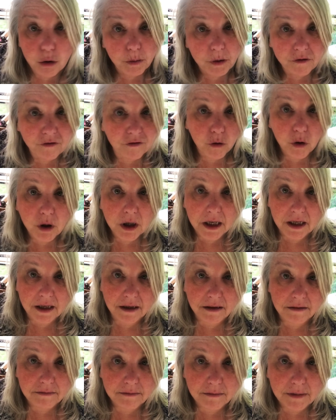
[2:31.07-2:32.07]
you be free
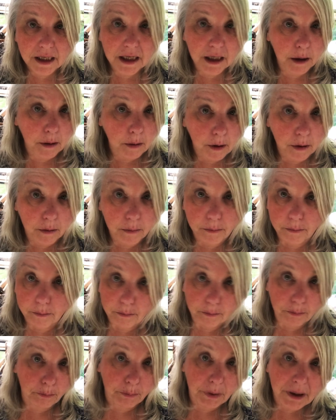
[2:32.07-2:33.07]
in a
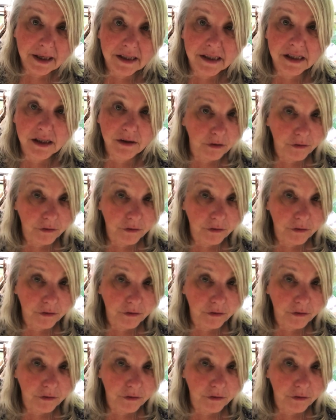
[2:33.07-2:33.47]
beast